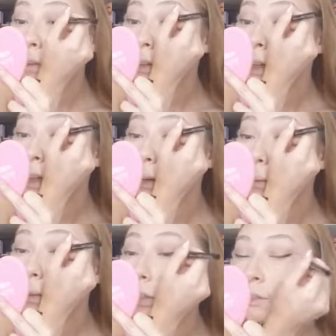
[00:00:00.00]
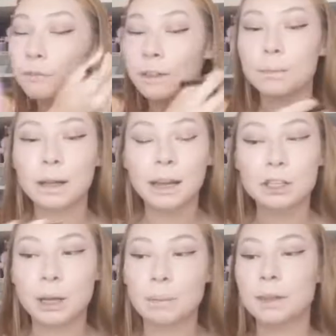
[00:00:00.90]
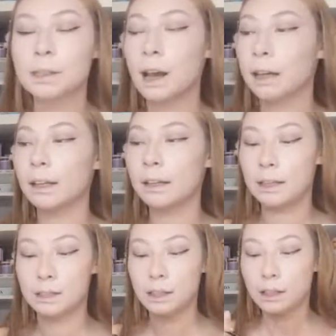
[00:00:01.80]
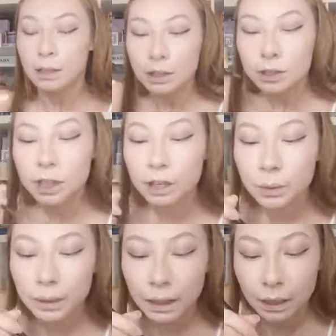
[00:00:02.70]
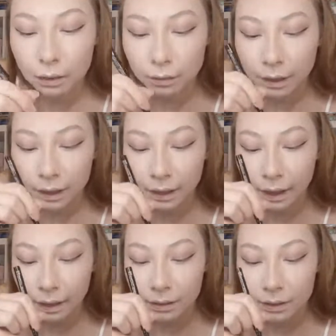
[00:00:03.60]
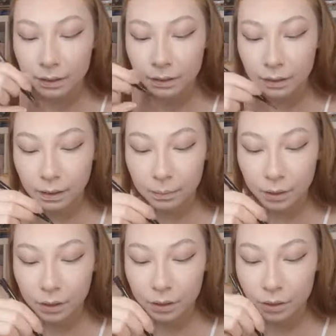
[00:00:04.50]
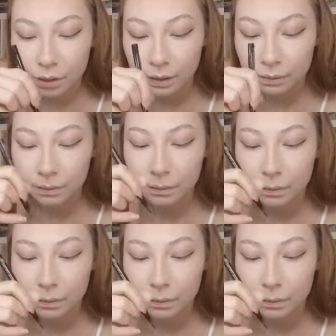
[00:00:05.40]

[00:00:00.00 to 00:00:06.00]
So right now I'm just trying to fill in my lash line, but this eyeliner is genuinely running out. I'm gonna try and,